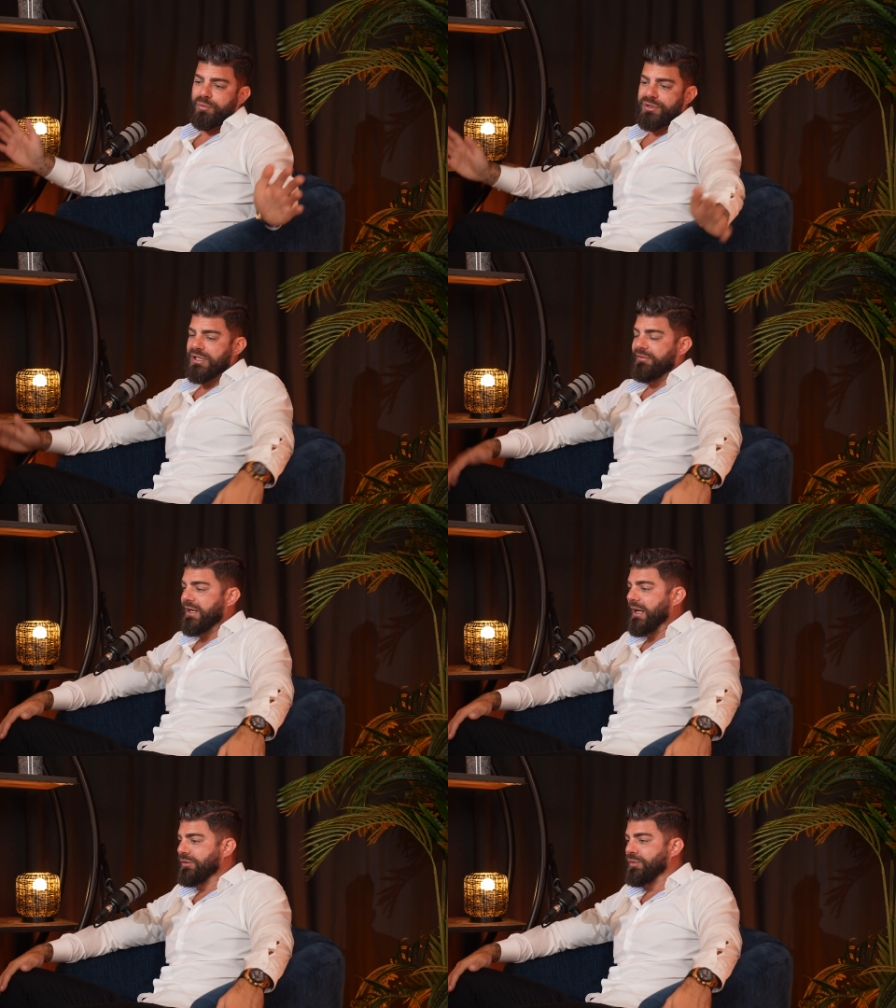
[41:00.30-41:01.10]
whichever
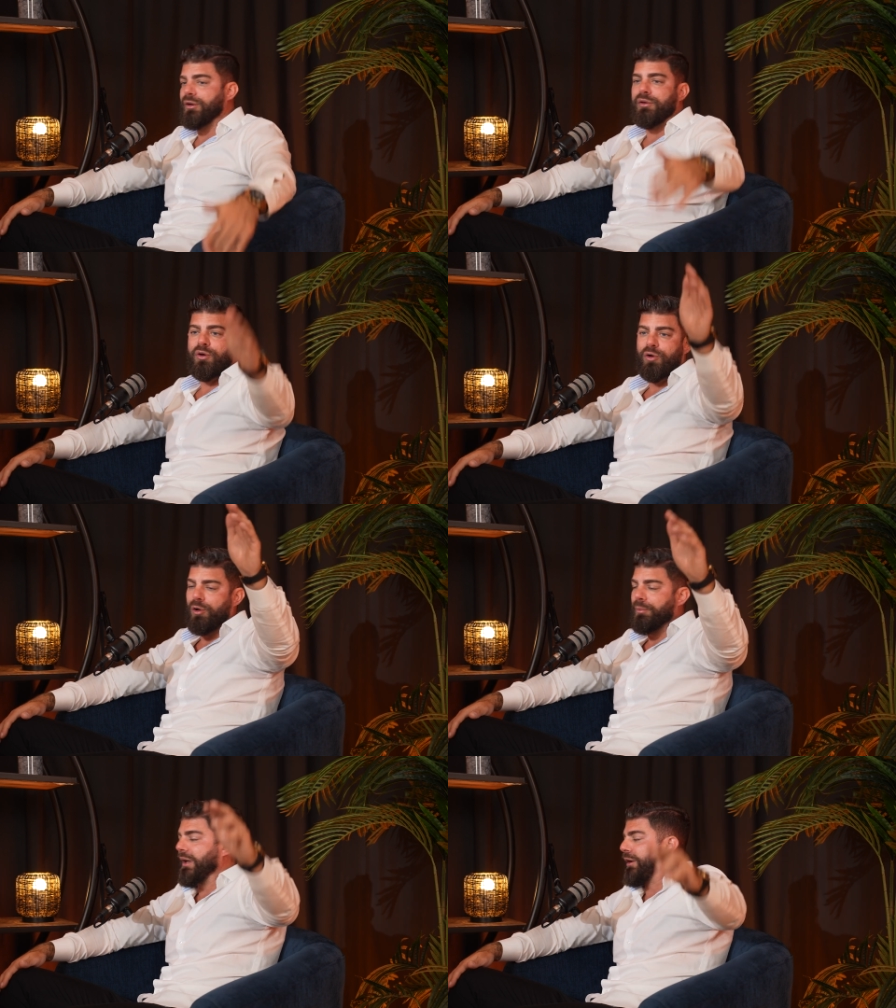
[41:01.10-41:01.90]
country, or
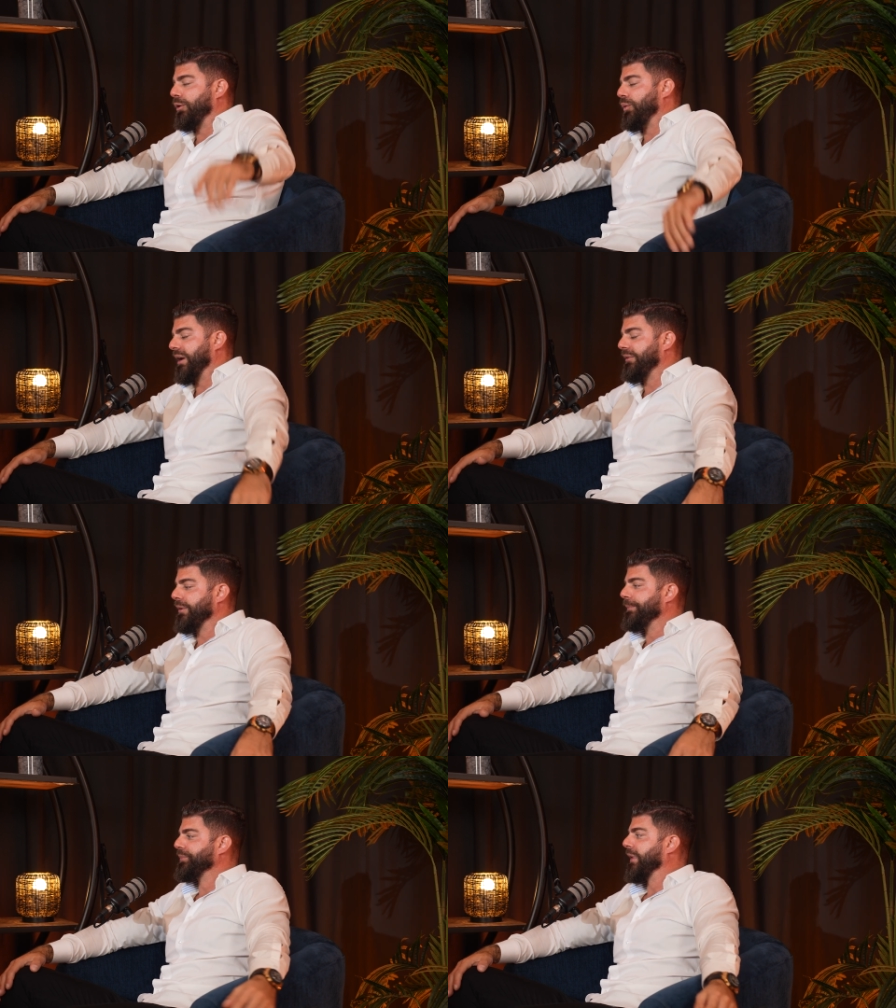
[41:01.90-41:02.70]
Colombia or
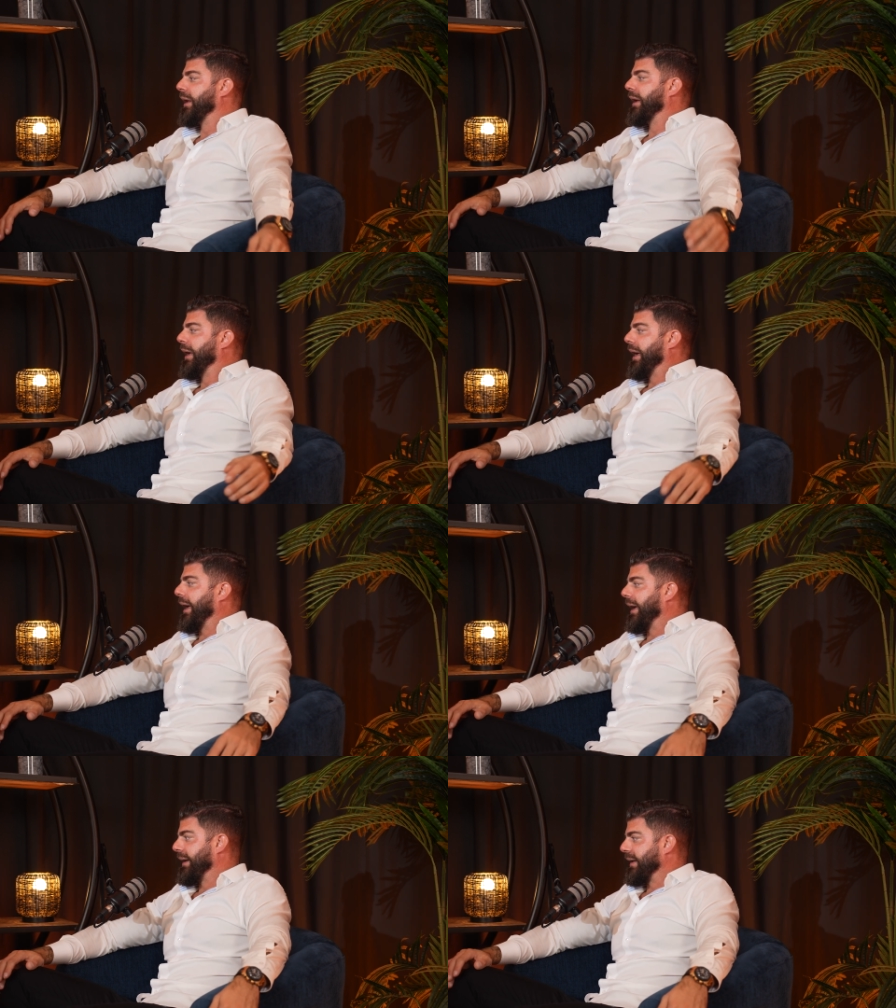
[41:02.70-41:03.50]
whatever.
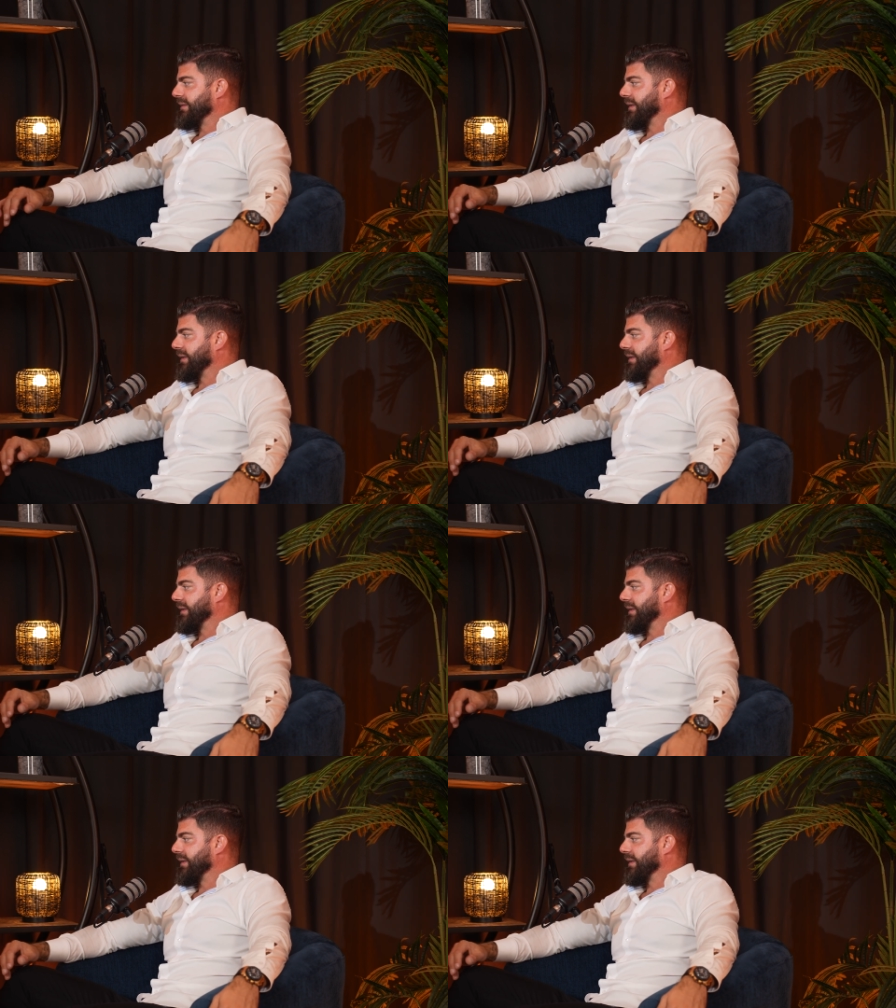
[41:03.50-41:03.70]
And let's